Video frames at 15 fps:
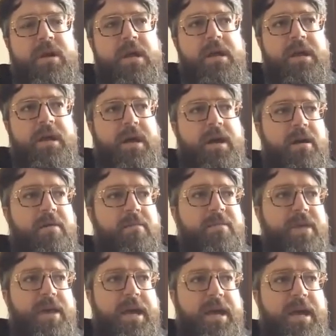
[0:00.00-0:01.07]

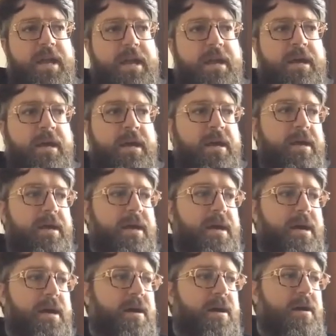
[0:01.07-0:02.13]
then
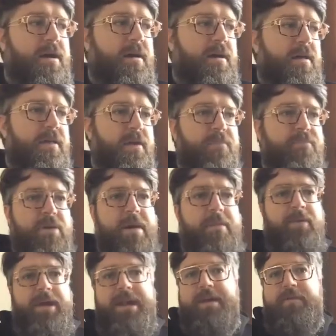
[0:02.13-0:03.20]
they're
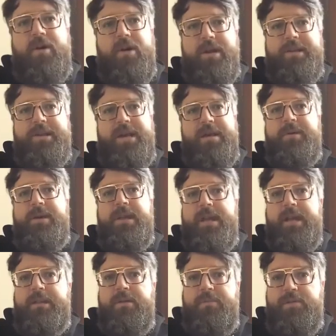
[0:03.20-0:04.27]
probably going to have a hard time
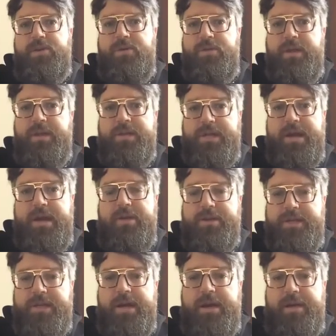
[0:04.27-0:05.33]
connecting with you the entire
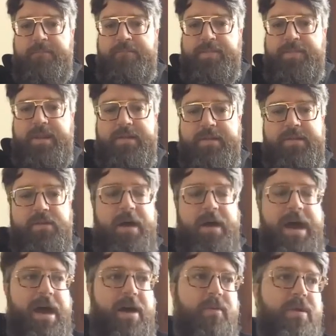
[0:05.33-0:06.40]
time. And so
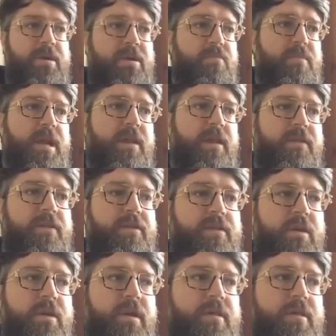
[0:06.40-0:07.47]
how are you meeting the
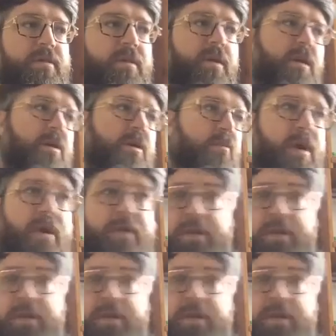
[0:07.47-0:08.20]
students where they're